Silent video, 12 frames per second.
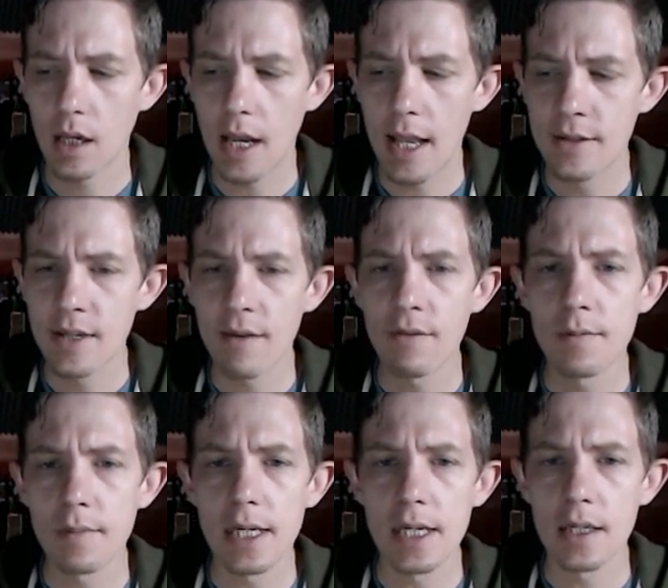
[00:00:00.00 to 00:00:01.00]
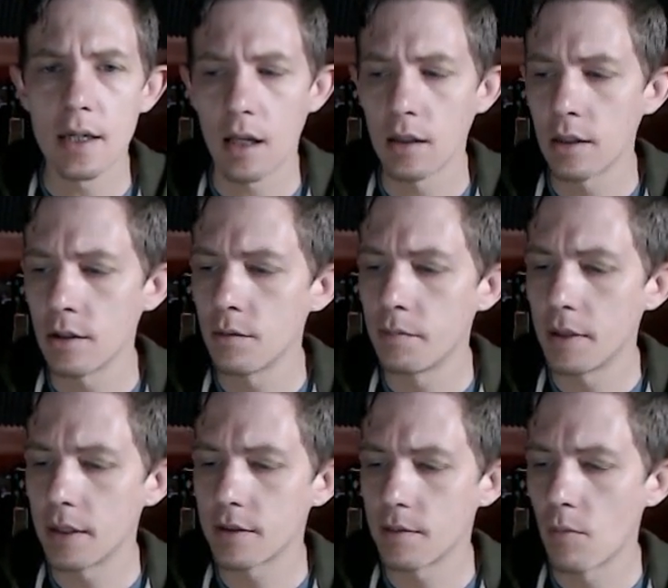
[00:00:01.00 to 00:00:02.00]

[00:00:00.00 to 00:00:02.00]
It's given me a little bit